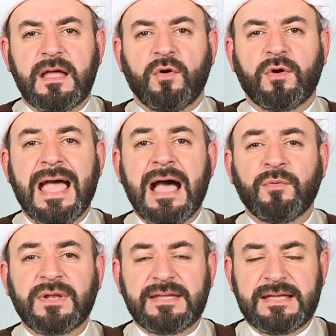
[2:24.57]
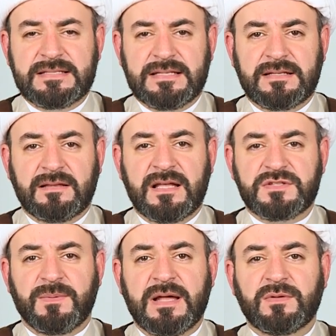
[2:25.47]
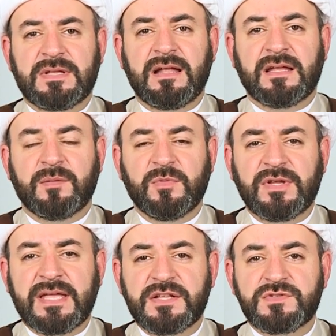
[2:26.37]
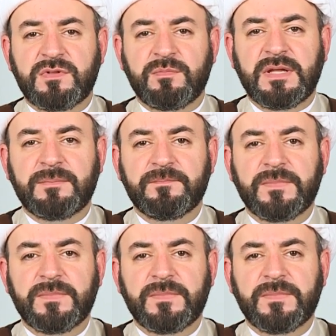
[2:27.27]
or how it is that Allah subhanahu wa ta'ala communicates with me.